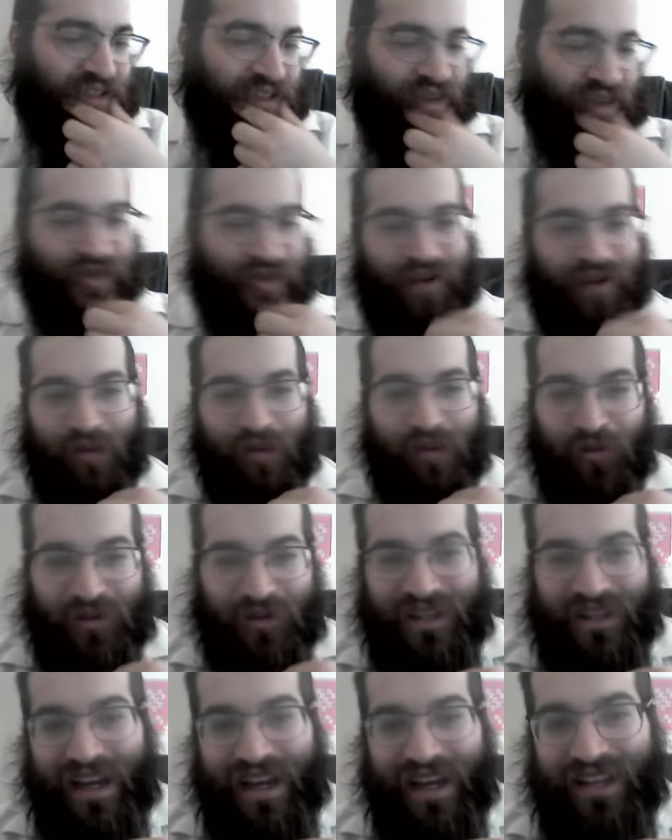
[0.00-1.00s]
so the Rebbe
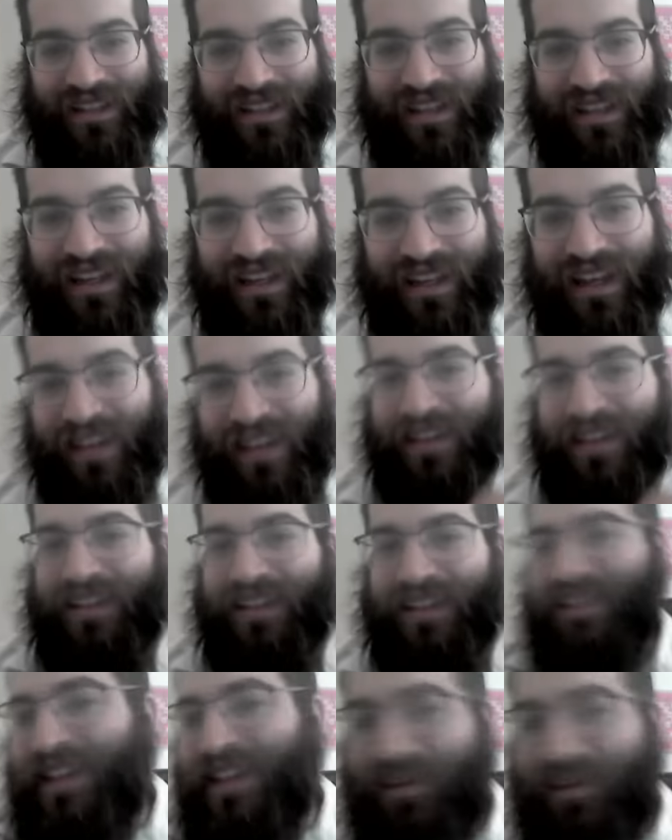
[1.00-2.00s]
was dancing, and the
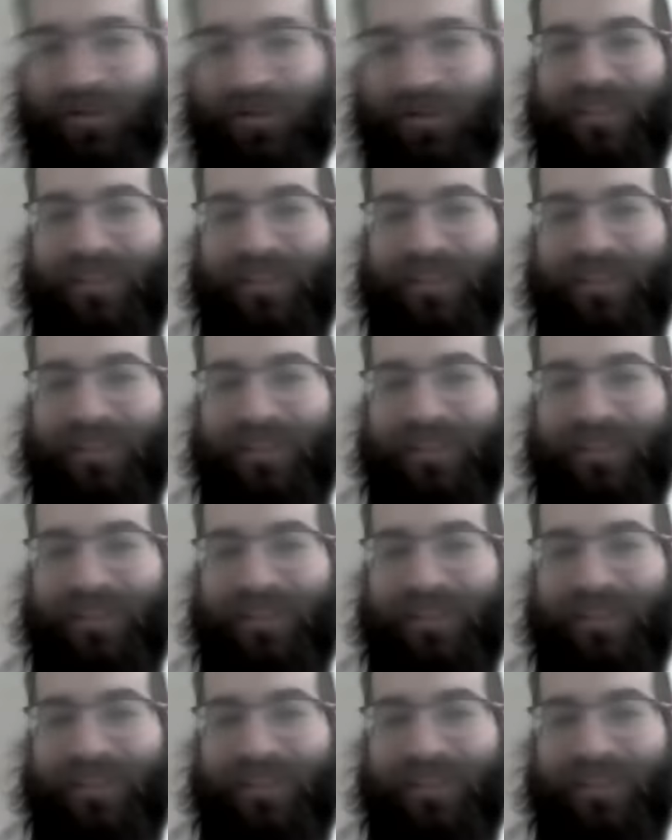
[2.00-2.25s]
Hasidim were